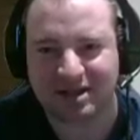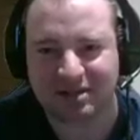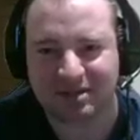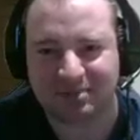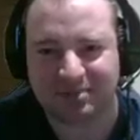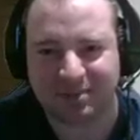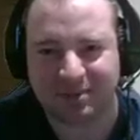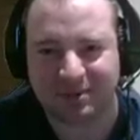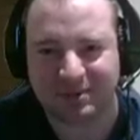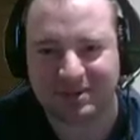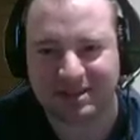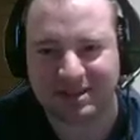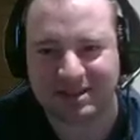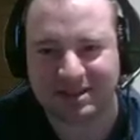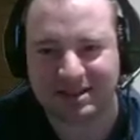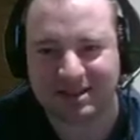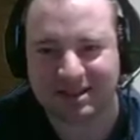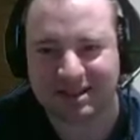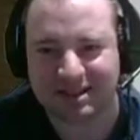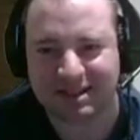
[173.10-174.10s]
boxes
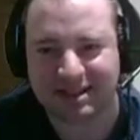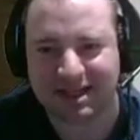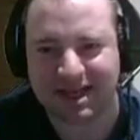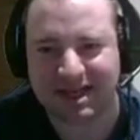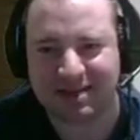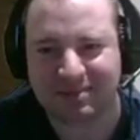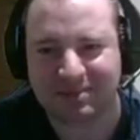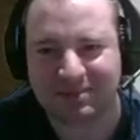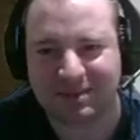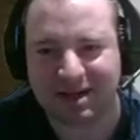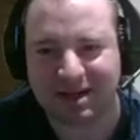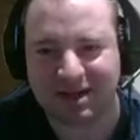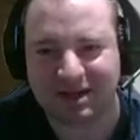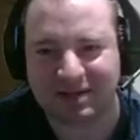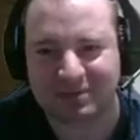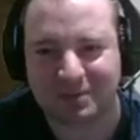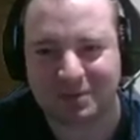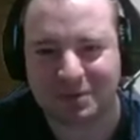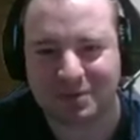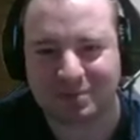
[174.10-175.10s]
in this game. Like, the
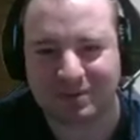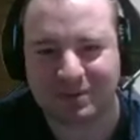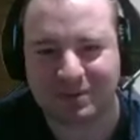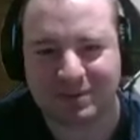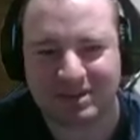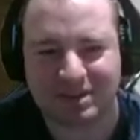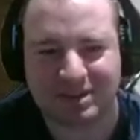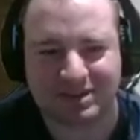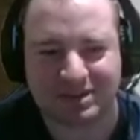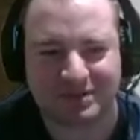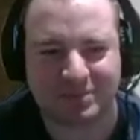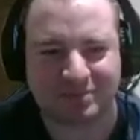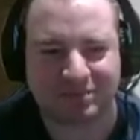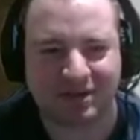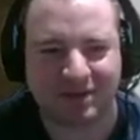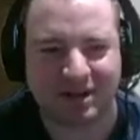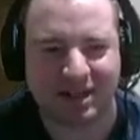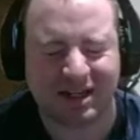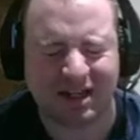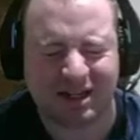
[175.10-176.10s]
more boxes you
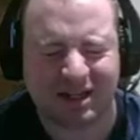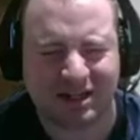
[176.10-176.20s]
break,